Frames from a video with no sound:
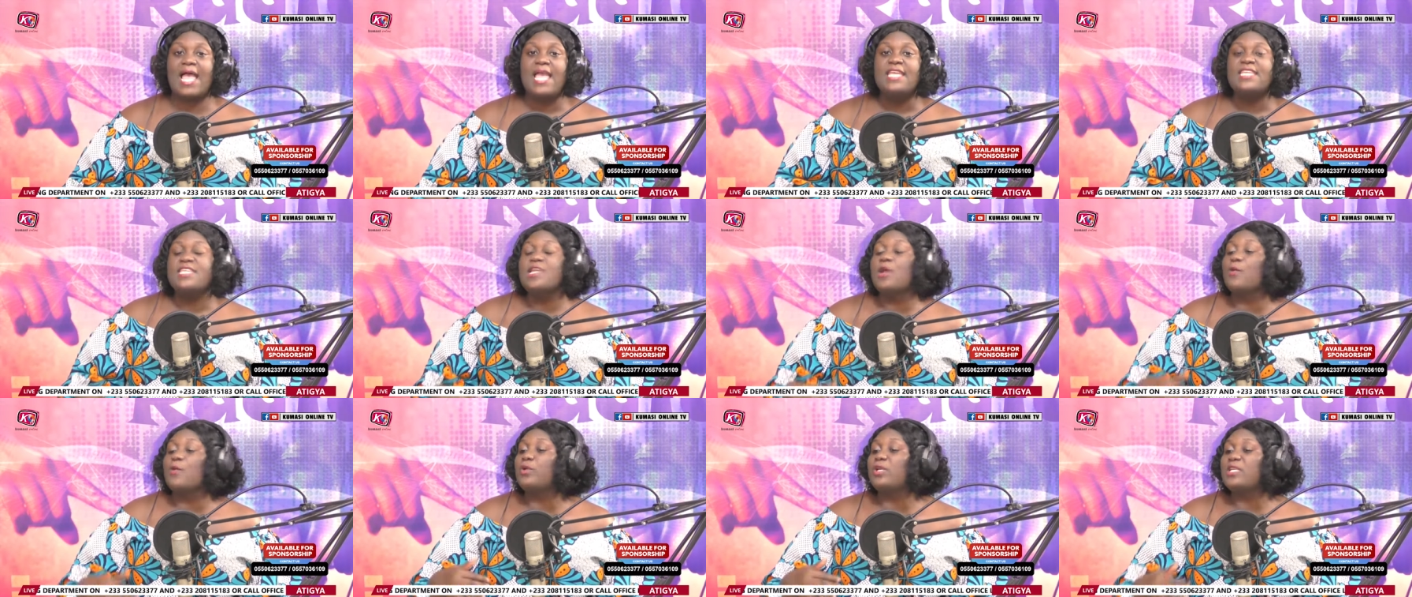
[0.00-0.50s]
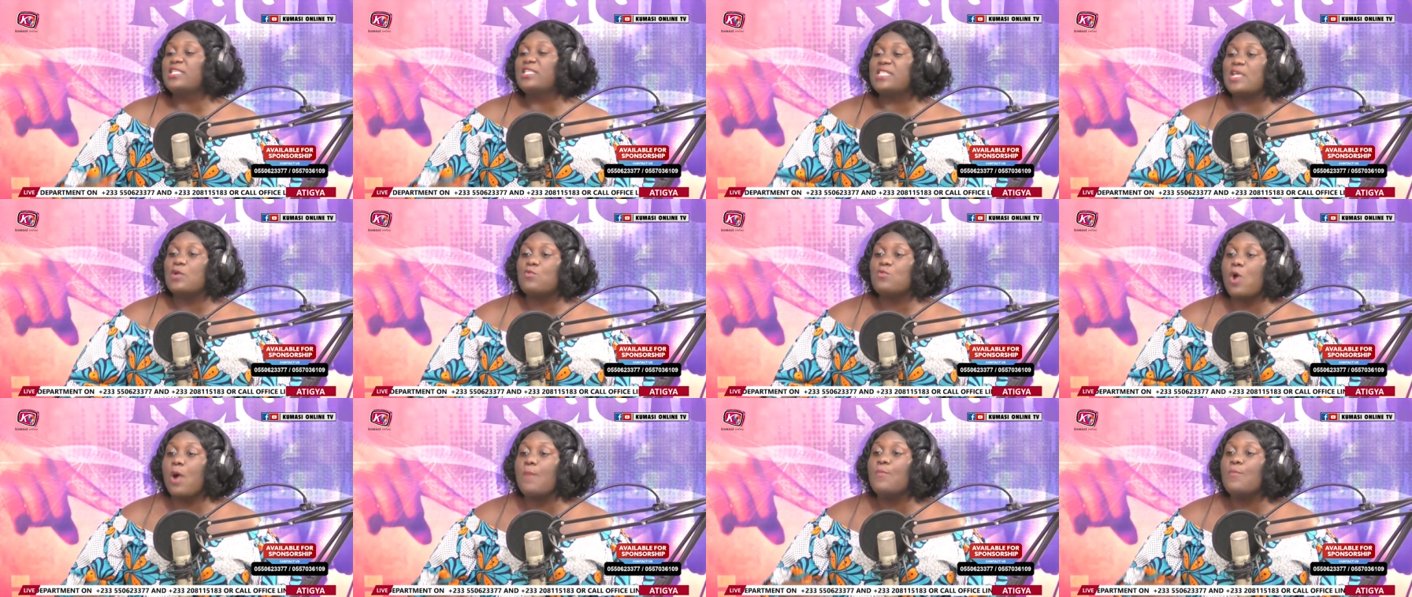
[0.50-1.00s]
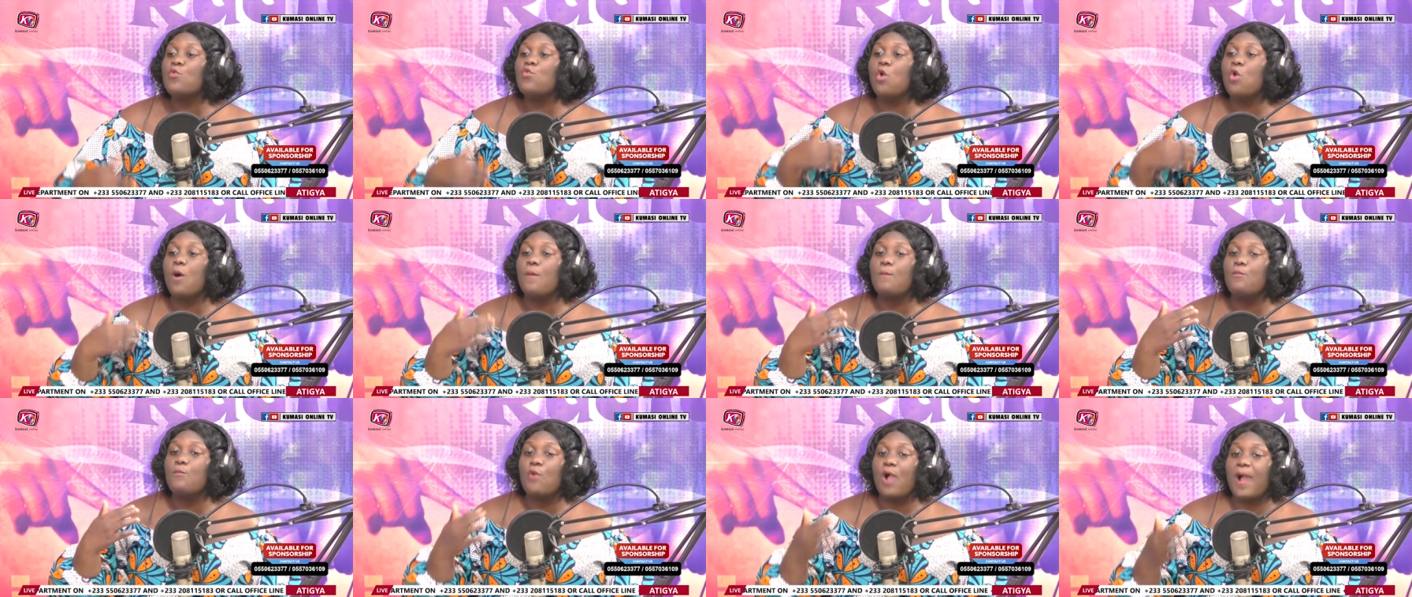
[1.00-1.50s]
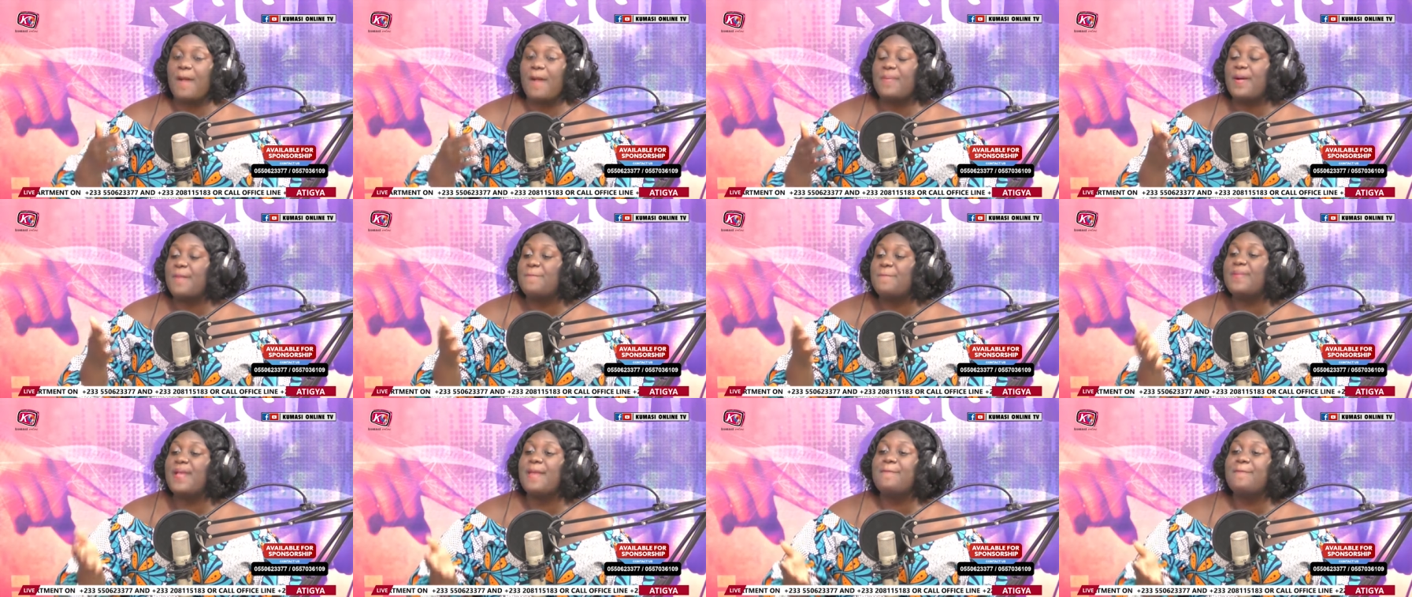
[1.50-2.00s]
Yehuni se wo mu
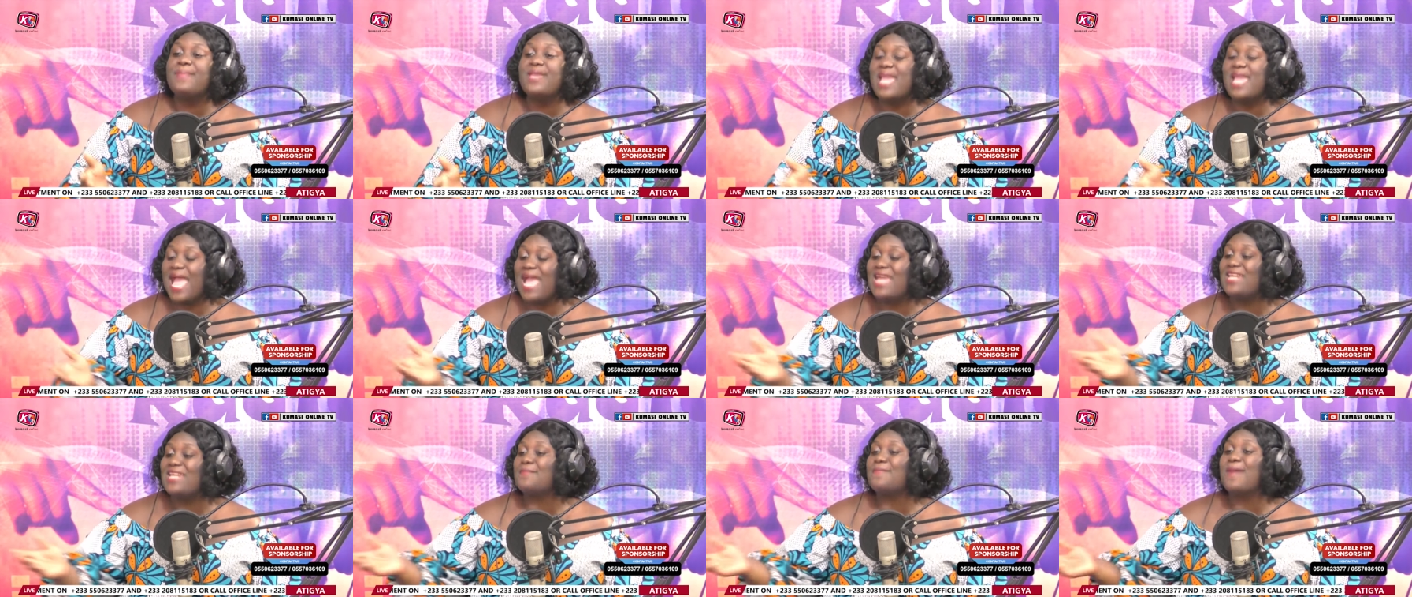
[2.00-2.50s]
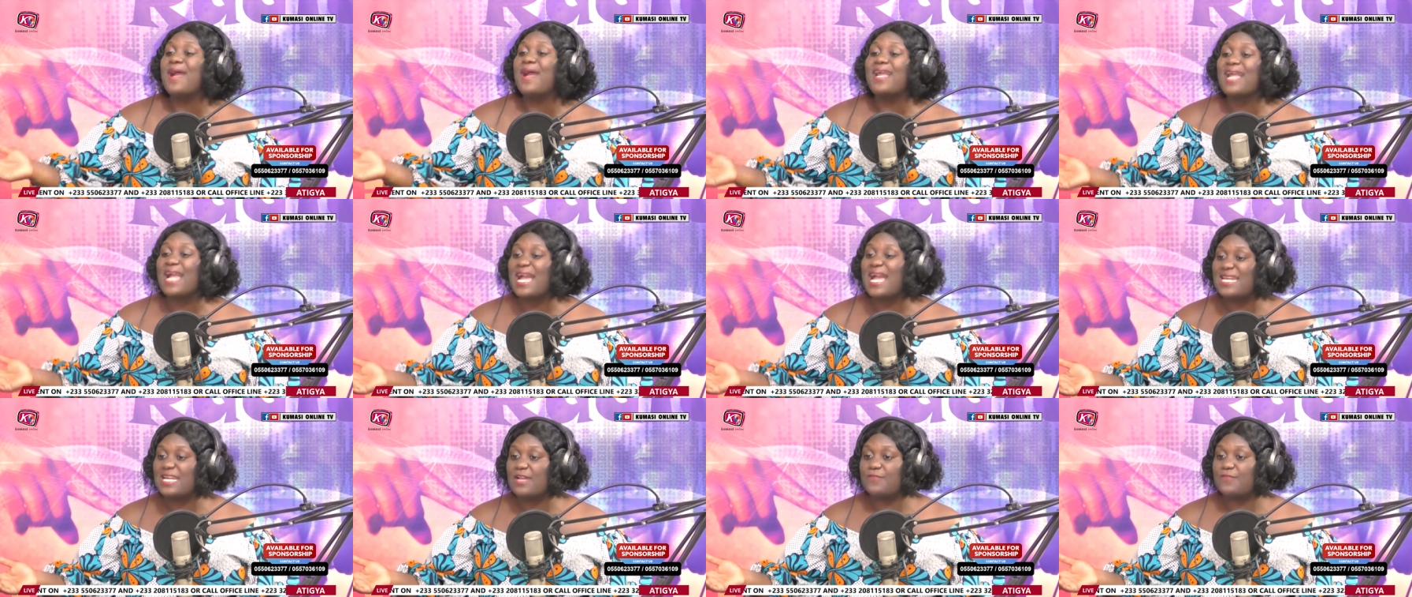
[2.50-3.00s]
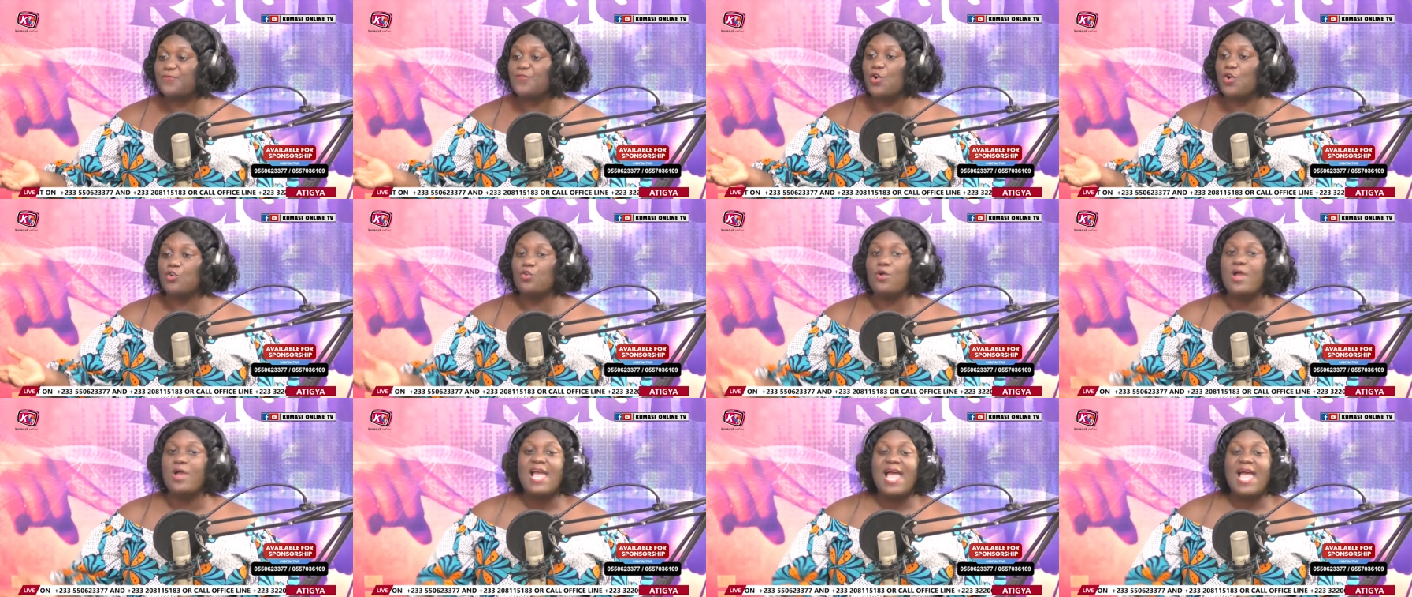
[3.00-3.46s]
papa bi e de magana for no.